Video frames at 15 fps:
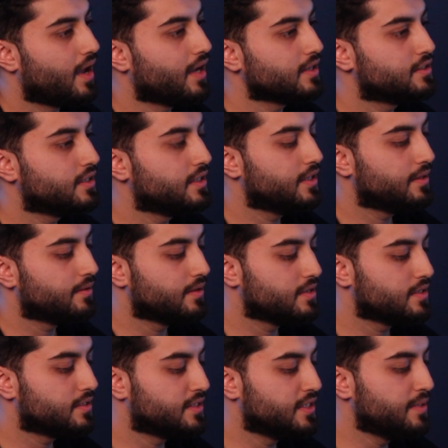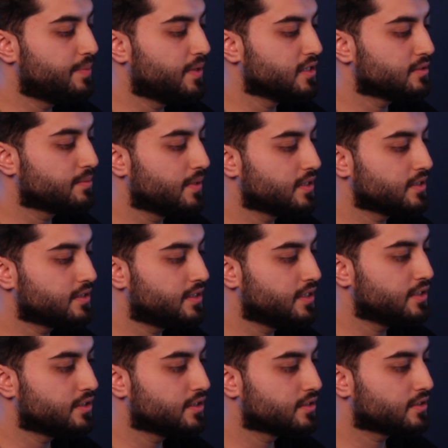Actually, C++
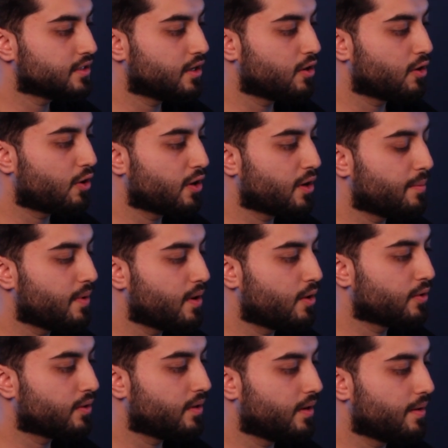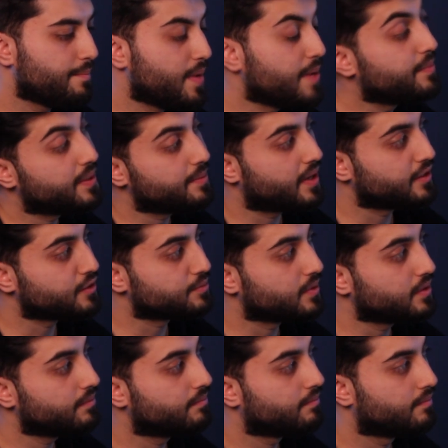teaches a lot about memory management.